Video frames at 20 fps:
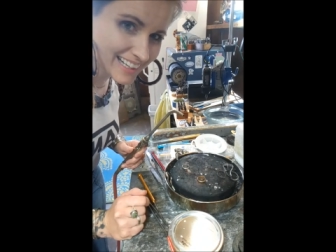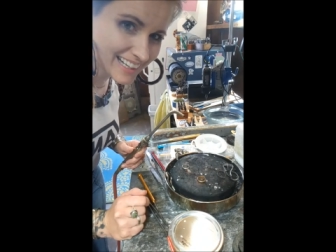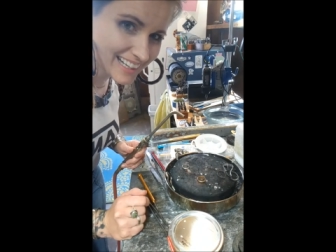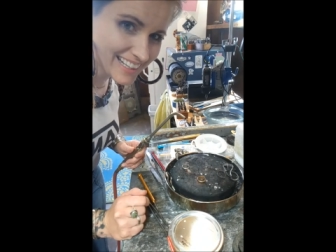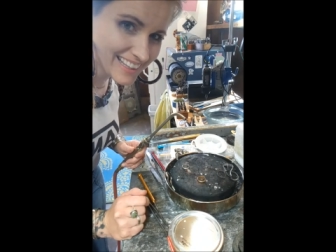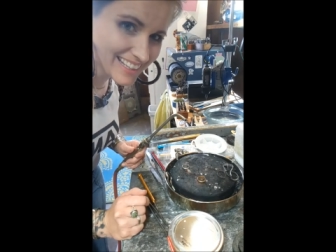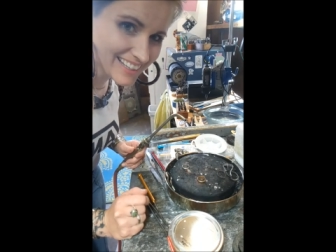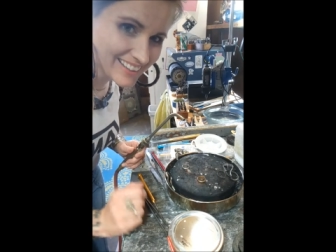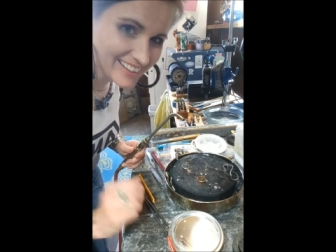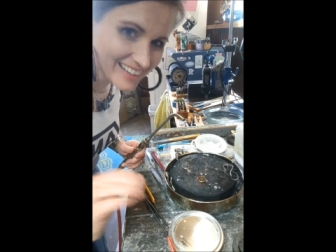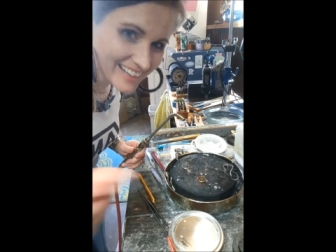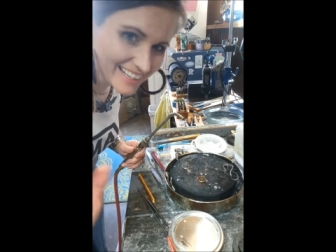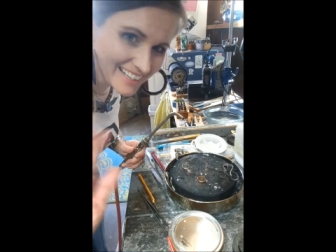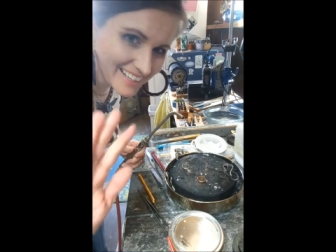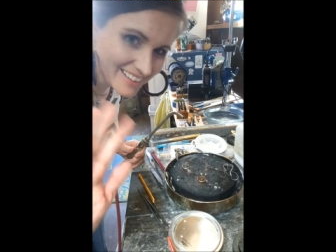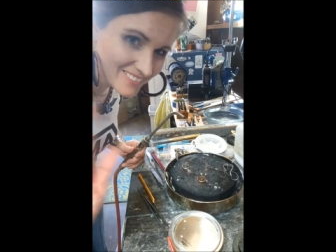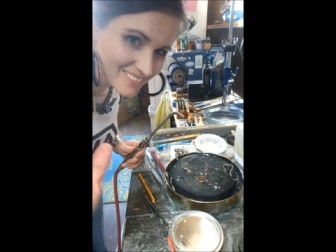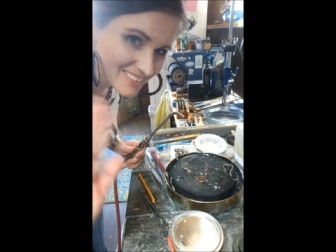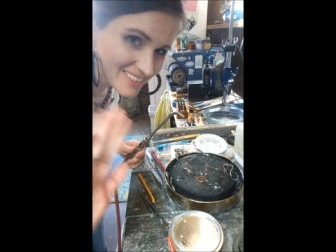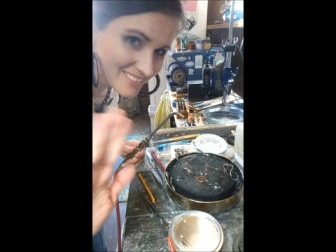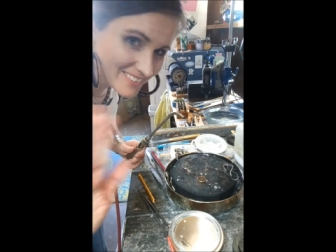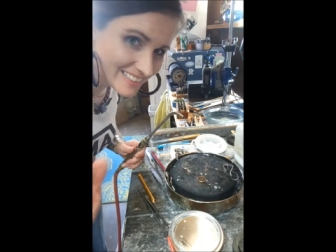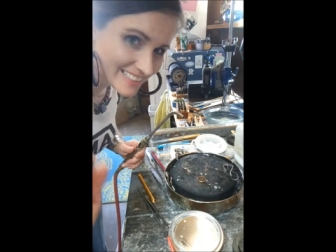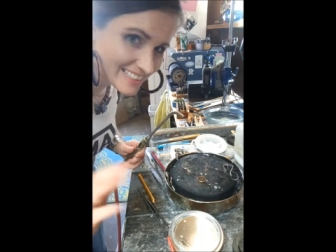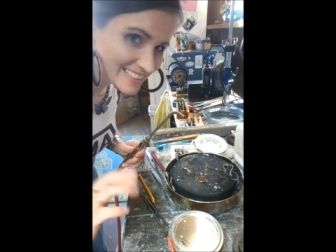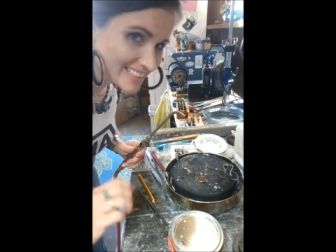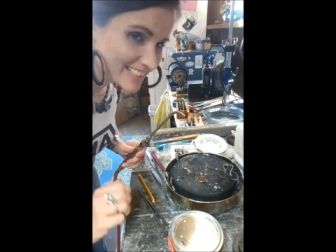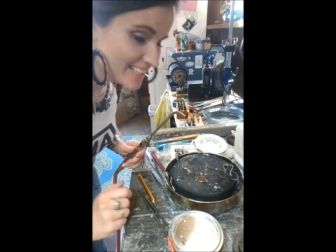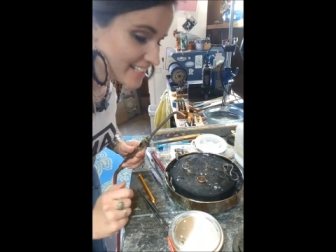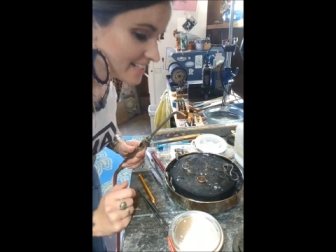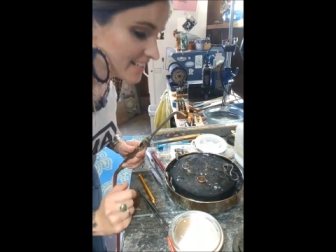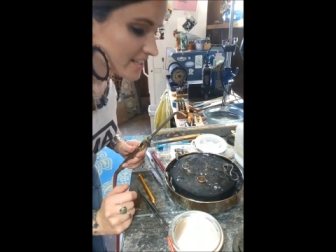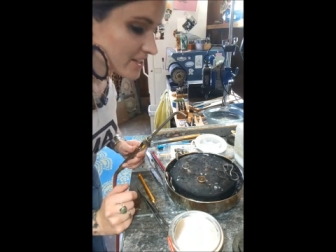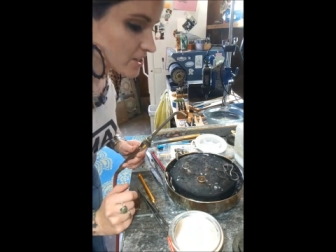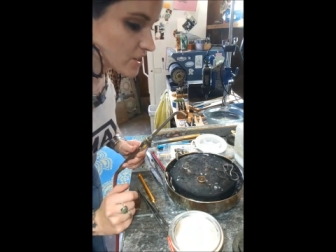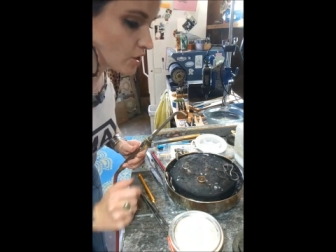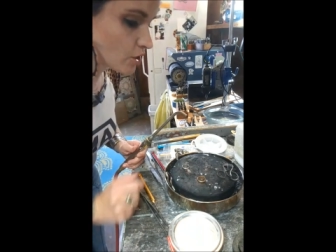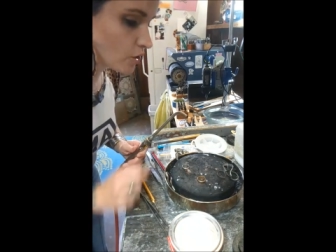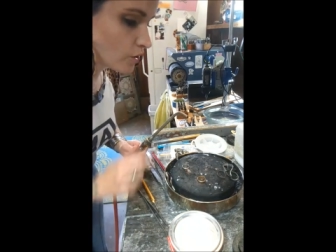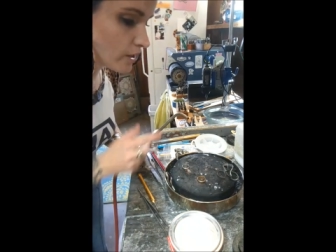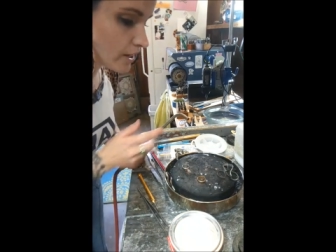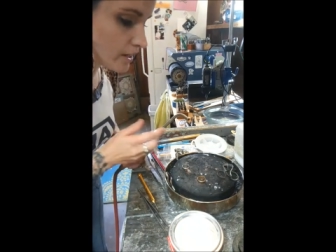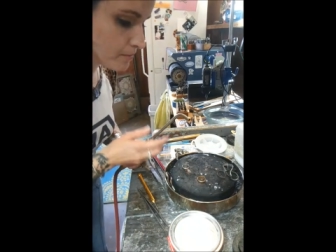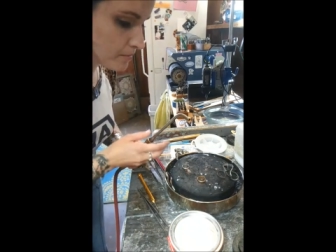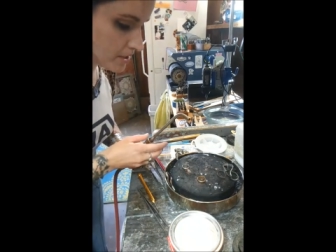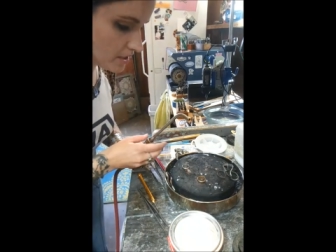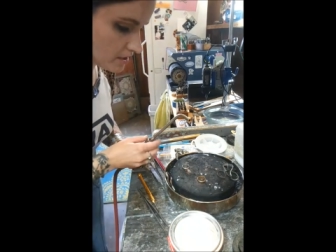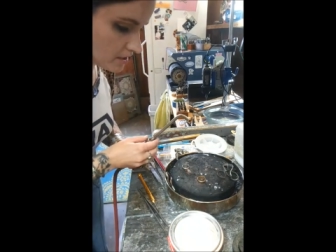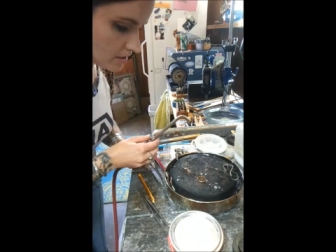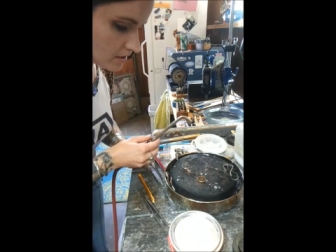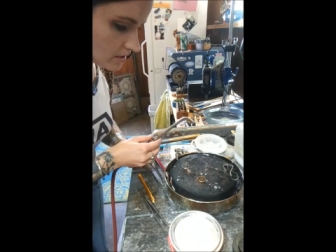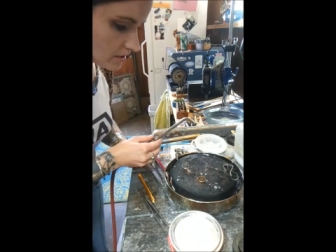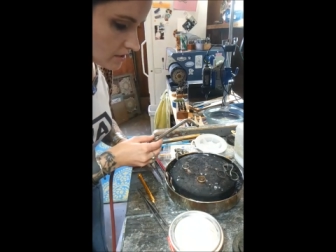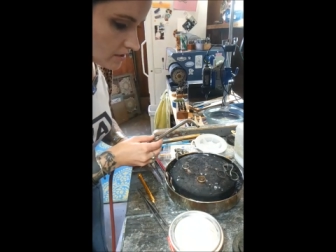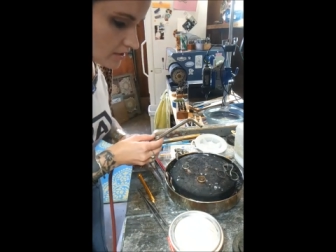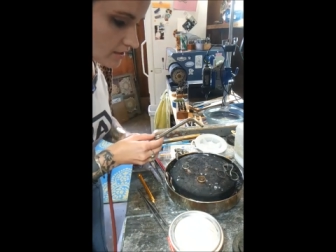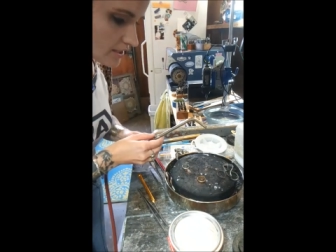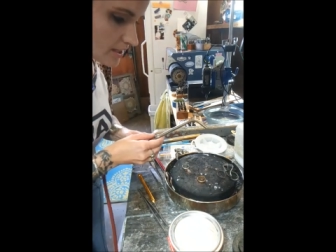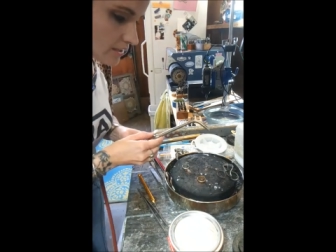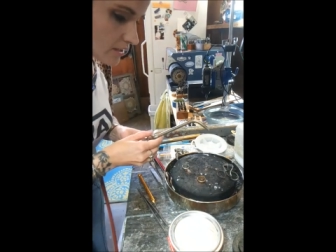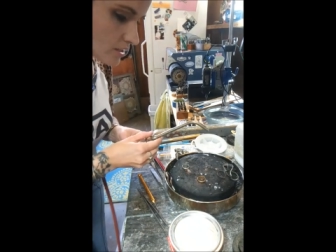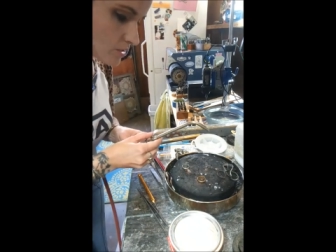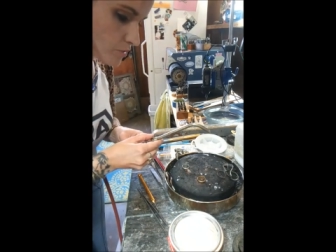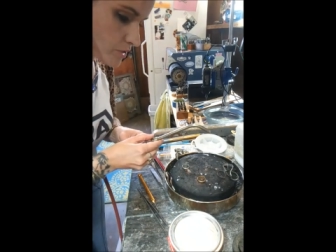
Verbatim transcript: hi there. Hi everyone. So I'm going to uh, say this